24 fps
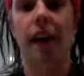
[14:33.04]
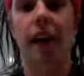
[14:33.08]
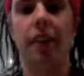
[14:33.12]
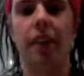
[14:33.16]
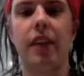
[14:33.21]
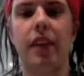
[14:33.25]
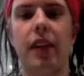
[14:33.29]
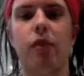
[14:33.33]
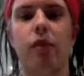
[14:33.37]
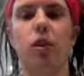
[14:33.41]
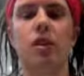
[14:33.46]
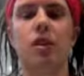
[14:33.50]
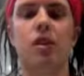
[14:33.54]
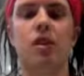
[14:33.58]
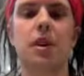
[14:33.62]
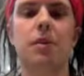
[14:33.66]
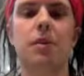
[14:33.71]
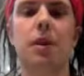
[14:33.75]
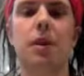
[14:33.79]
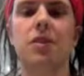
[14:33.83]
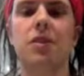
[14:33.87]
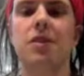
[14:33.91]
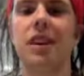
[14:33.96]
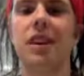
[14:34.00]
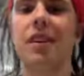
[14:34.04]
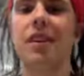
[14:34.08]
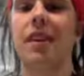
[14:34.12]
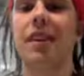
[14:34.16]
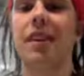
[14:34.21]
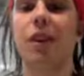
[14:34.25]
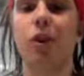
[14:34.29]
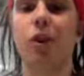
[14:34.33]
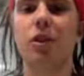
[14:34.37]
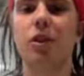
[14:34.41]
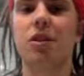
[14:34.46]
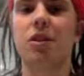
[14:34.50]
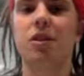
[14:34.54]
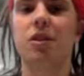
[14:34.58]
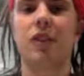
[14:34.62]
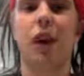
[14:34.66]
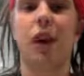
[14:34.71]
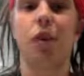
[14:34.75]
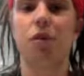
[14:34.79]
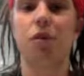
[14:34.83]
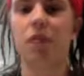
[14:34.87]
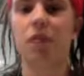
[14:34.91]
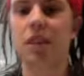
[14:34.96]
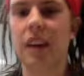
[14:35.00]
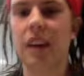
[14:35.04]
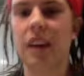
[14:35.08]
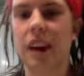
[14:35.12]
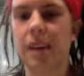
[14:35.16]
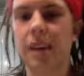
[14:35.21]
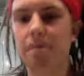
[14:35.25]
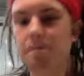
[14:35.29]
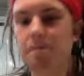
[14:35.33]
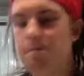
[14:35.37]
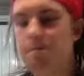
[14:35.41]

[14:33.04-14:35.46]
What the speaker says: They have recently come out saying that there is stealth in the game.